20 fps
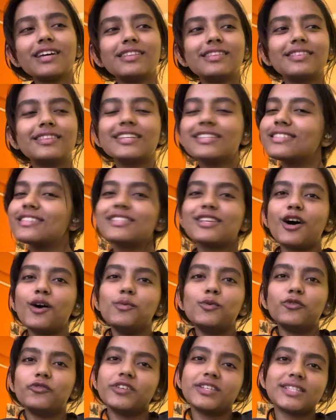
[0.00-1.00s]
This is how
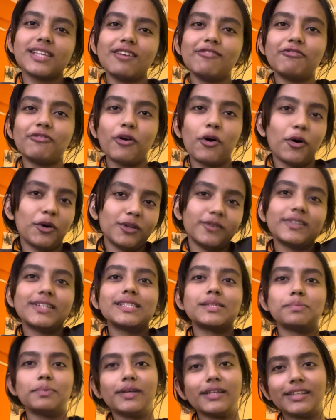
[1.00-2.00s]
movies have
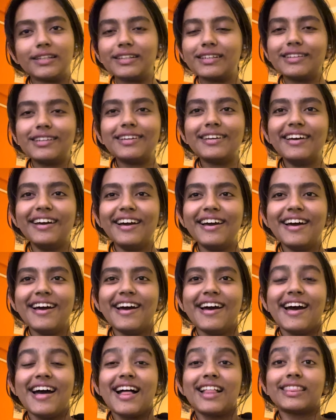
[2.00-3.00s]
always been.
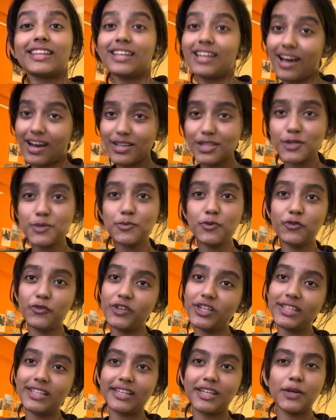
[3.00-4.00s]
The last
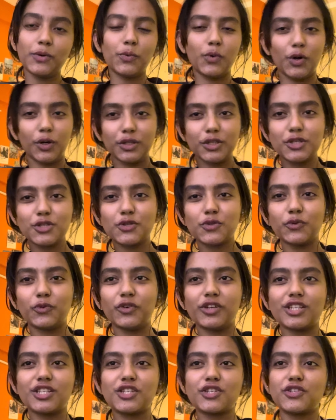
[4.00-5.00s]
movie that I watched,
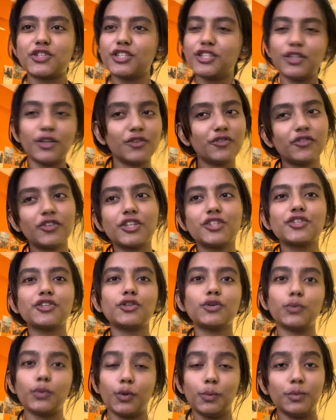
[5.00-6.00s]
which did not feature
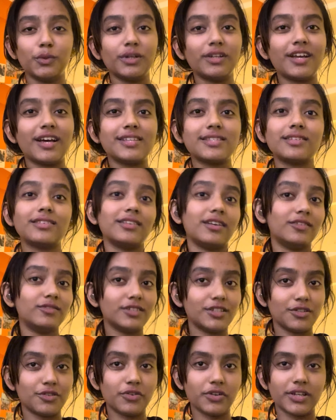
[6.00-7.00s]
a woman as a love
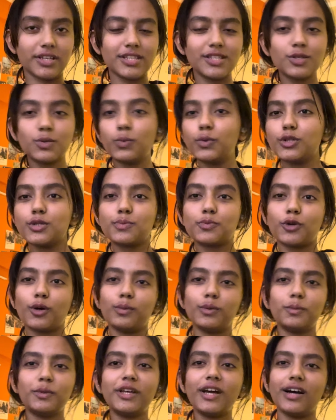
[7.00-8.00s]
interest, was
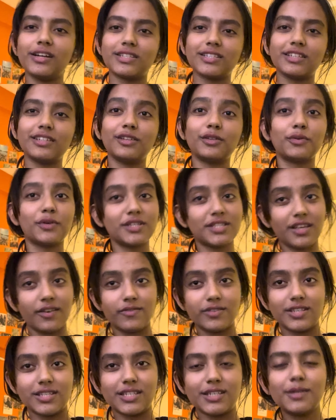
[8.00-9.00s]
probably Article
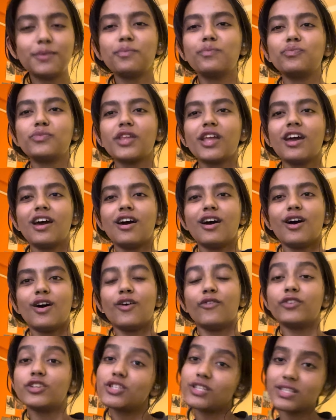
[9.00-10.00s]
370,
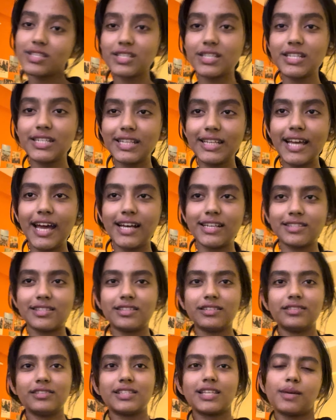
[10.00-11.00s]
which incidentally has
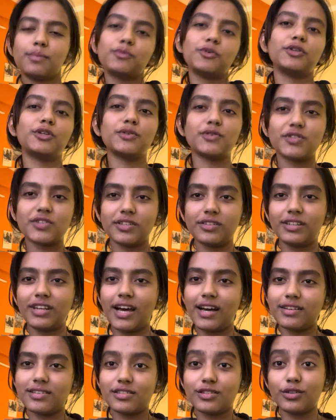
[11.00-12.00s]
the same producer
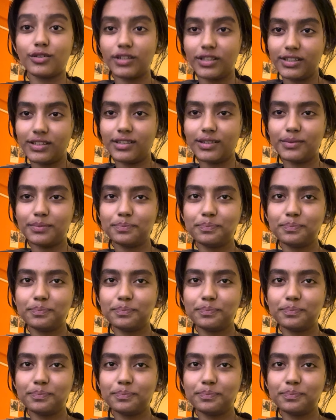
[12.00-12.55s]
as Dhurandhar.